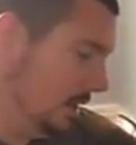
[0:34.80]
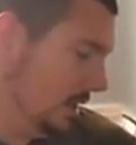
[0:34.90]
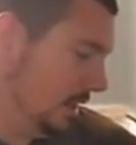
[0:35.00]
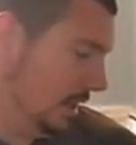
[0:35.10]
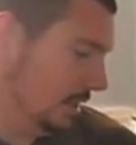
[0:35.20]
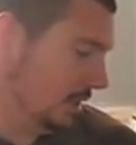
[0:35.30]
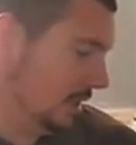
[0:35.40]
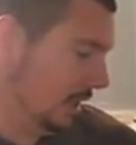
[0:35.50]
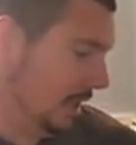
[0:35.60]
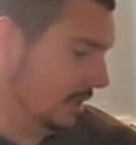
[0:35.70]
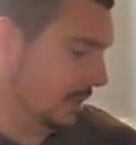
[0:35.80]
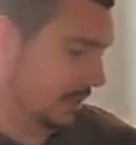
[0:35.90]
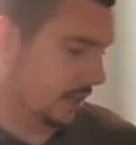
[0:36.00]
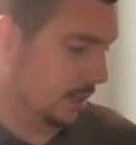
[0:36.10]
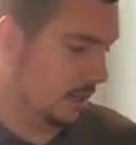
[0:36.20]
this
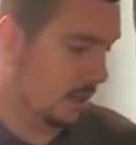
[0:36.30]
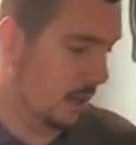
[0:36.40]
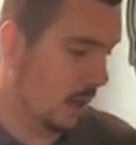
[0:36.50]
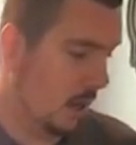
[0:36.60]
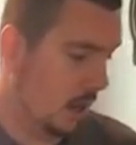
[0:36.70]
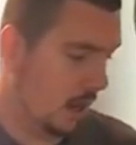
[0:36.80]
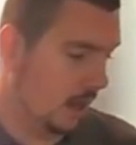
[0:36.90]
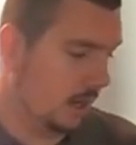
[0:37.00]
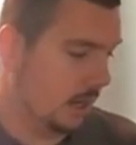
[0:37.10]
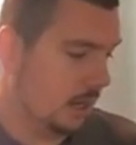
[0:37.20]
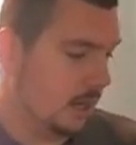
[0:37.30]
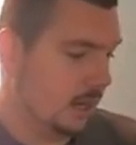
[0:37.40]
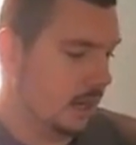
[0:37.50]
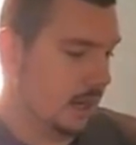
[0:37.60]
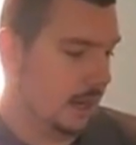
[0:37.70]
lesson are,
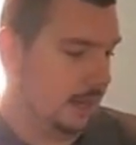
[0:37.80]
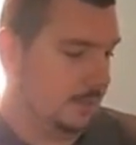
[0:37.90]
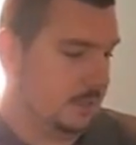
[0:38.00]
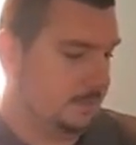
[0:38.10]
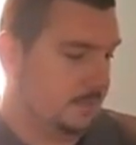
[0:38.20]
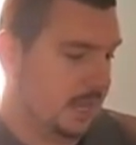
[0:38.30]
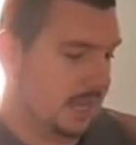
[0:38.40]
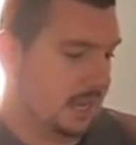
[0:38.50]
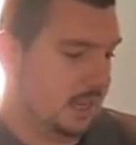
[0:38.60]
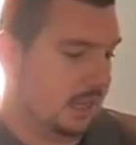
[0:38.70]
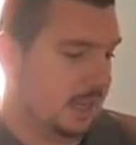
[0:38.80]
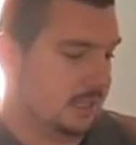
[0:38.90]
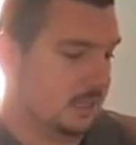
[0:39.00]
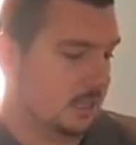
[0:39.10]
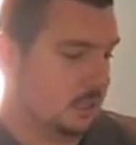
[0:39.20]
by the end of the
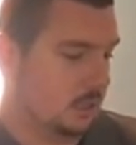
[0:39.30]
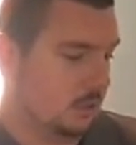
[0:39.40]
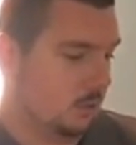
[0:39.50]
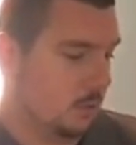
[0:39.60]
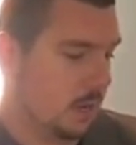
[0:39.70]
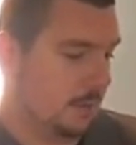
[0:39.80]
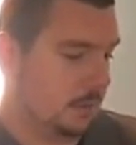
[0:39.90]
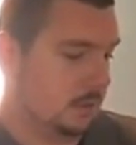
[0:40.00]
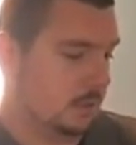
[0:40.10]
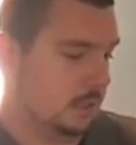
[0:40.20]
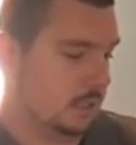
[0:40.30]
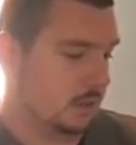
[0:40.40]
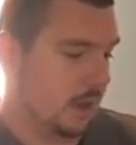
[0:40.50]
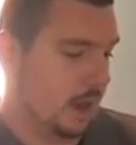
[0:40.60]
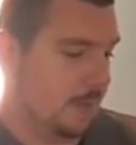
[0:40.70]
lesson, the student will be able to
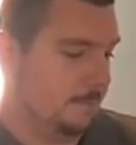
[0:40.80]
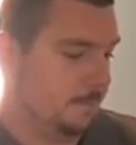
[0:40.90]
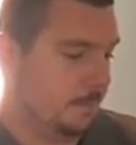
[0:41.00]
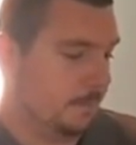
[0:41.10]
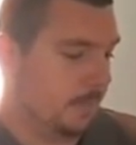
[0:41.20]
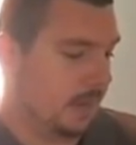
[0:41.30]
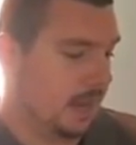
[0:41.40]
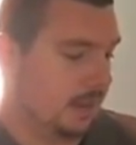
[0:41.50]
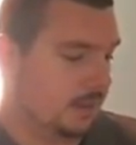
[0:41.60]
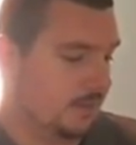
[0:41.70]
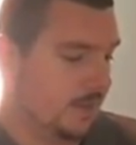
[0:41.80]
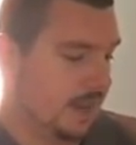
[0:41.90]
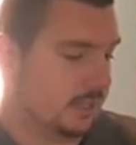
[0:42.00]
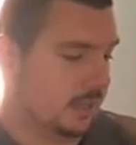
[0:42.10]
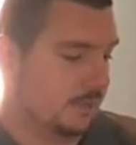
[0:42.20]
describe health
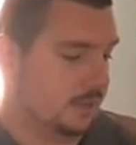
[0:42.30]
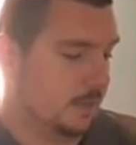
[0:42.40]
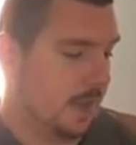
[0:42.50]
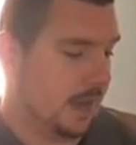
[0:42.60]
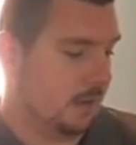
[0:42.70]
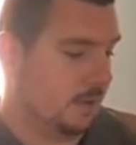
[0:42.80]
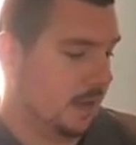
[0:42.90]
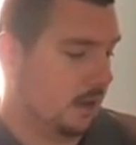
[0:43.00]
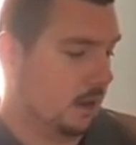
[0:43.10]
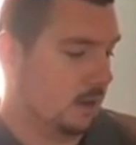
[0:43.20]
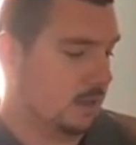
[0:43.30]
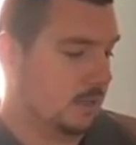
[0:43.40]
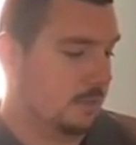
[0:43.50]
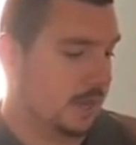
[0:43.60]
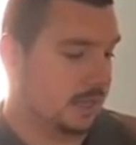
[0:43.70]
effects of tobacco that aren't
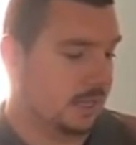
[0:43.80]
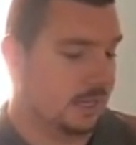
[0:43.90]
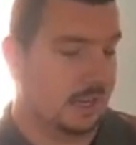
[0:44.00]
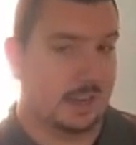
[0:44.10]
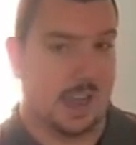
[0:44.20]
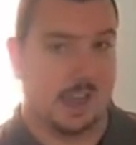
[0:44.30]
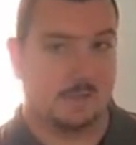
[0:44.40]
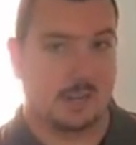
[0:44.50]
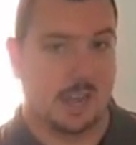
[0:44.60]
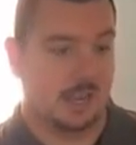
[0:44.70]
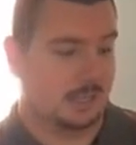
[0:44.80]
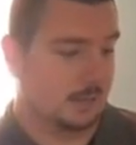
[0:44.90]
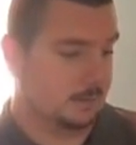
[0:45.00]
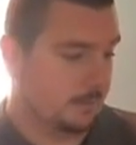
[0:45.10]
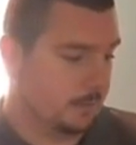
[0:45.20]
depicted in
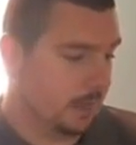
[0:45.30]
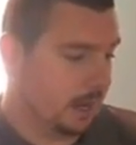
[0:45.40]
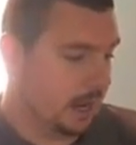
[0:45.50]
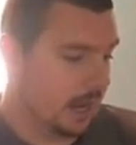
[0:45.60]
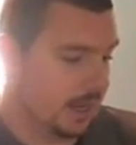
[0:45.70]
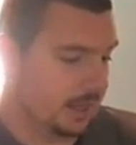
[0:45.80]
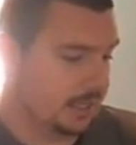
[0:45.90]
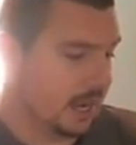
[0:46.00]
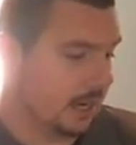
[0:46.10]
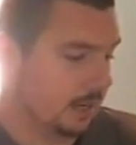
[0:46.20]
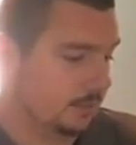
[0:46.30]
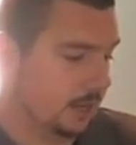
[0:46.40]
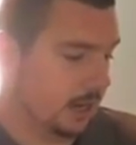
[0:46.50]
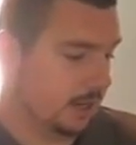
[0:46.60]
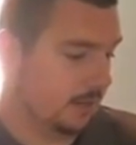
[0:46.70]
advertising. And the second
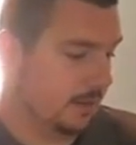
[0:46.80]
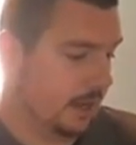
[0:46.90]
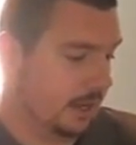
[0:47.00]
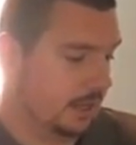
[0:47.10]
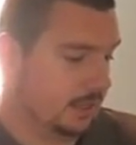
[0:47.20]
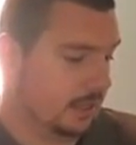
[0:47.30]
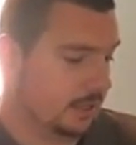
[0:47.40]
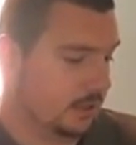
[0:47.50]
objective is